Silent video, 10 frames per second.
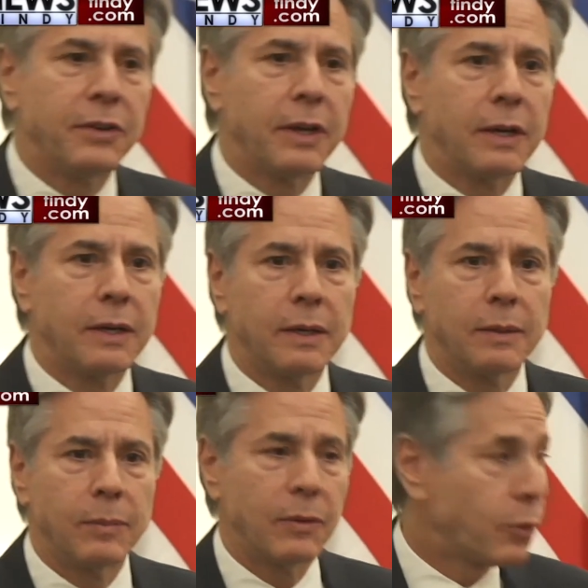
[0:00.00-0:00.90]

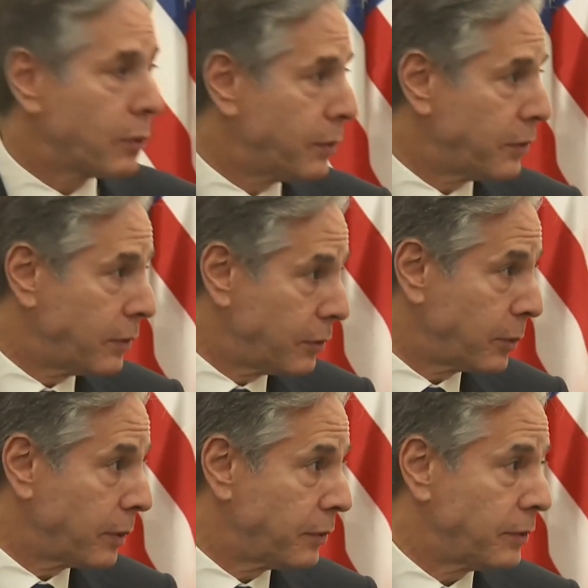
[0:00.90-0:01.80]
my fourth visit to
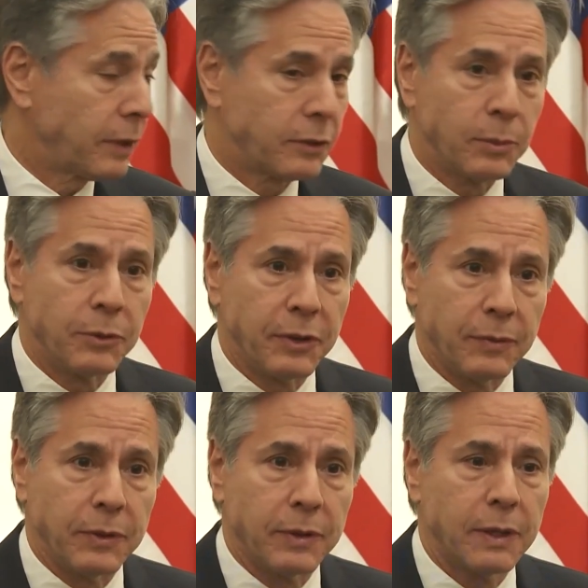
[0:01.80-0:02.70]
Israel since October
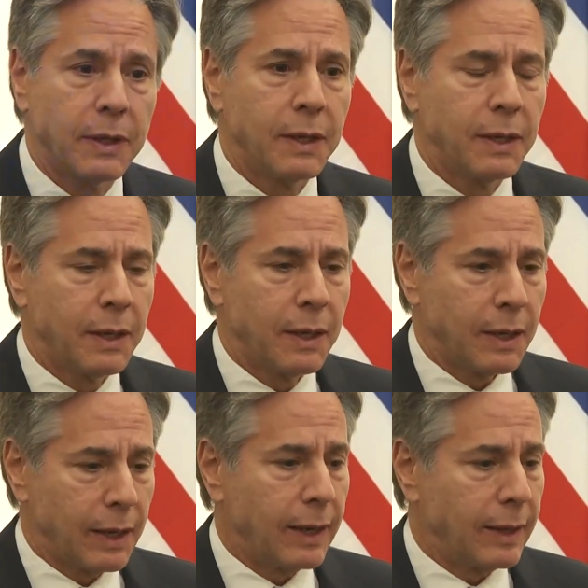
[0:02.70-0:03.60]
7th.
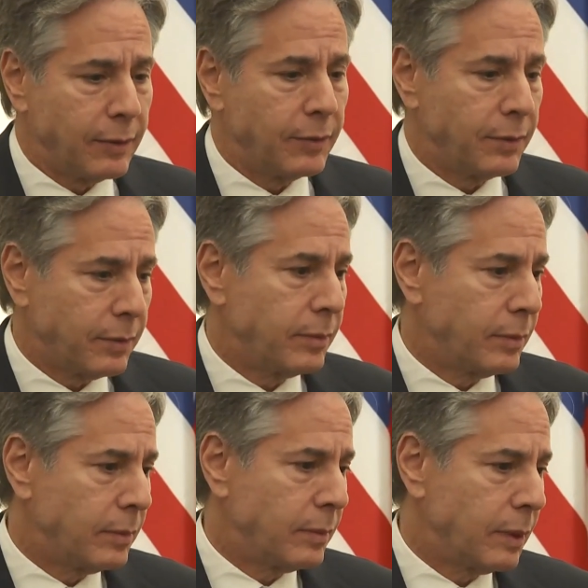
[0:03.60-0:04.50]
And
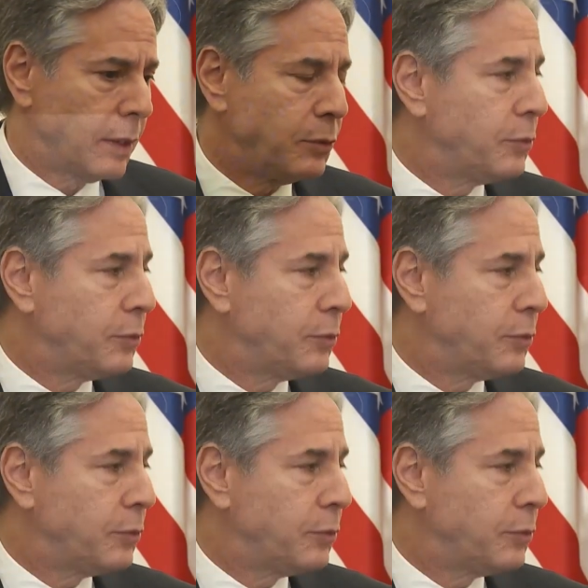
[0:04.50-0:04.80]
as you